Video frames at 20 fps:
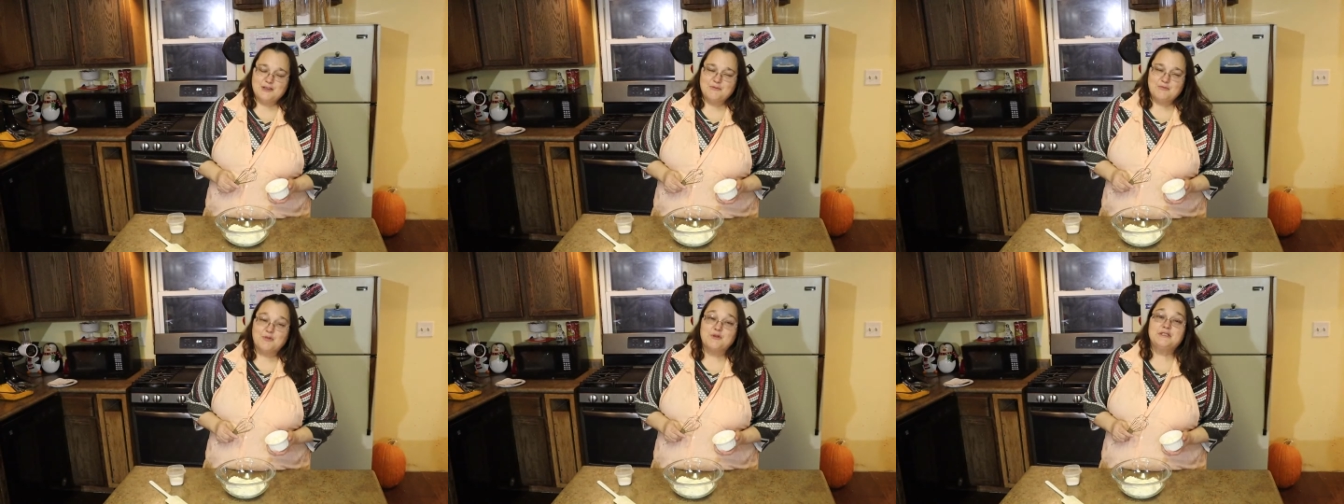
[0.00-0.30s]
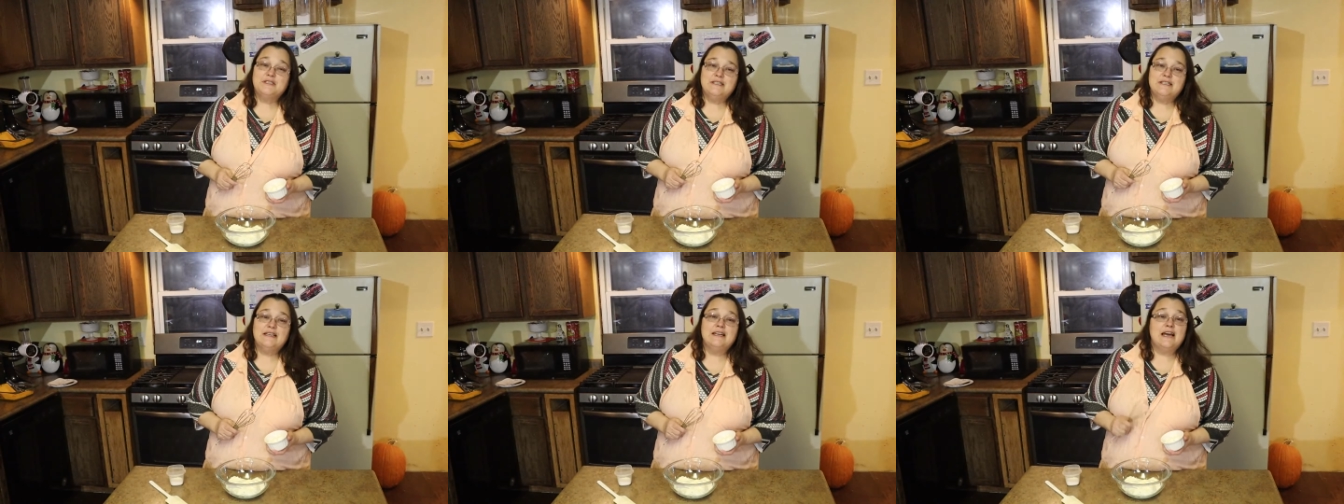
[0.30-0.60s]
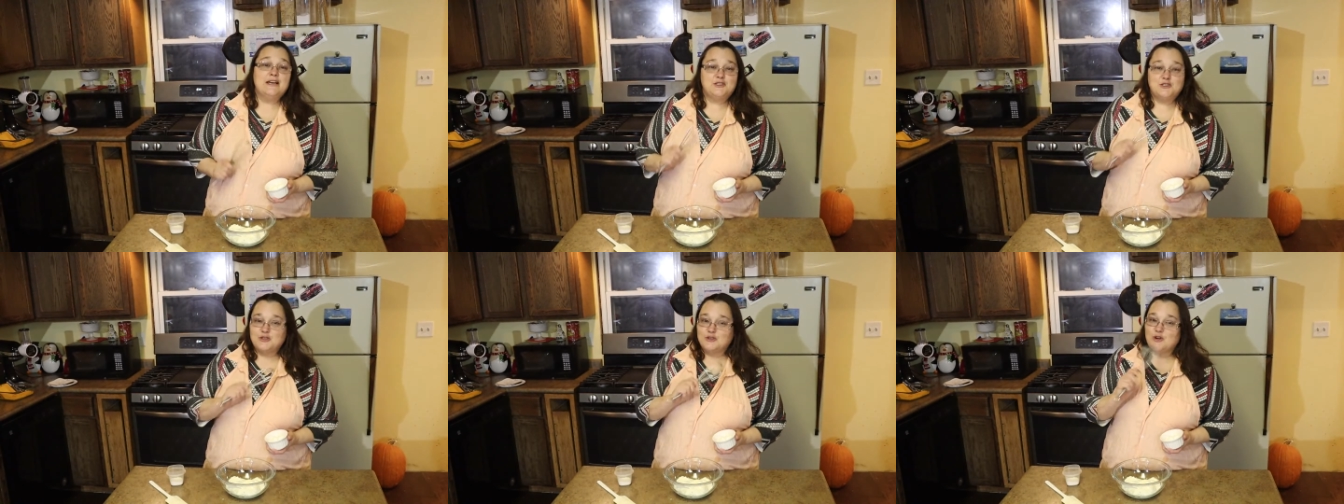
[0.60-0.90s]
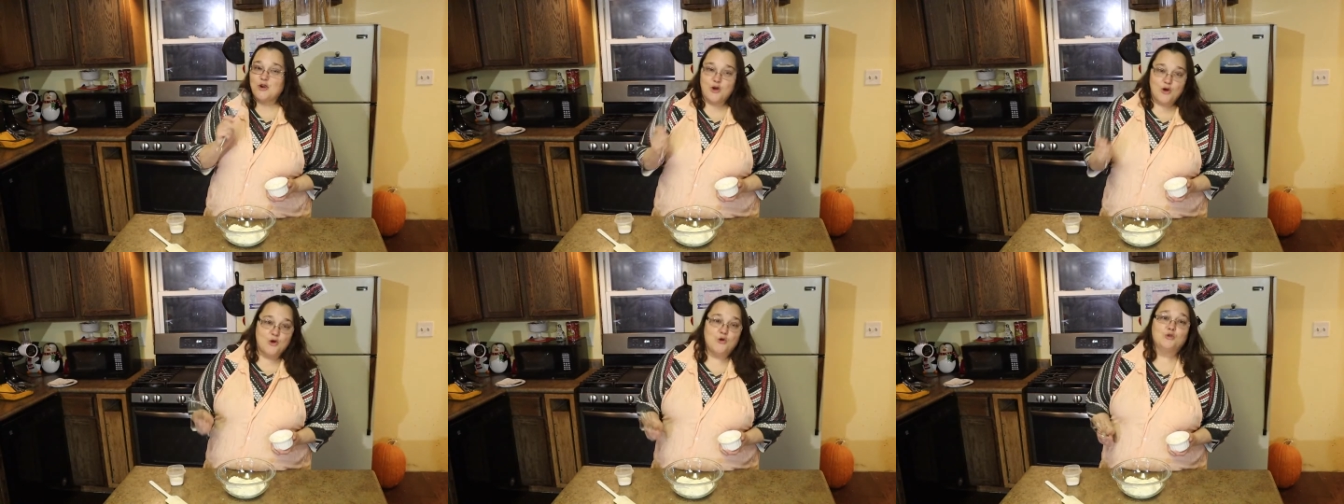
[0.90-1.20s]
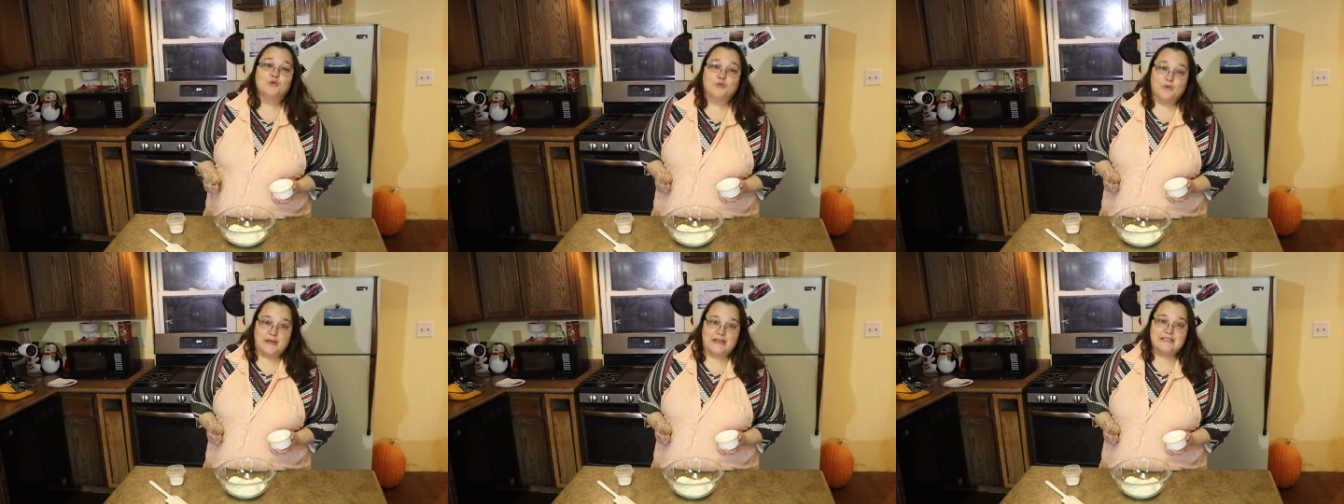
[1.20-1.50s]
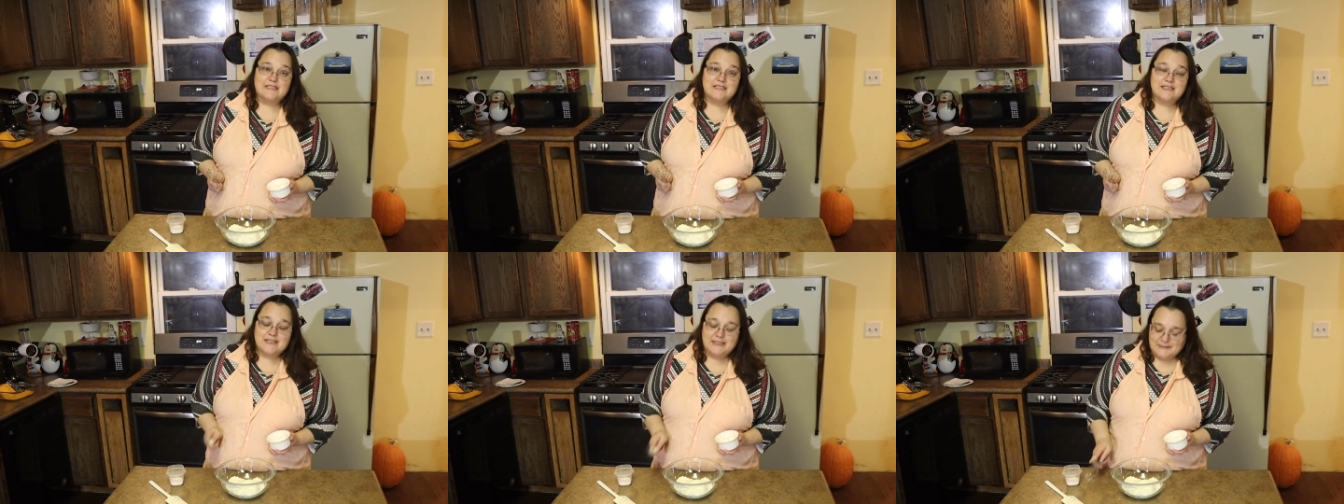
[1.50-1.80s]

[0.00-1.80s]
proceed at your own risk.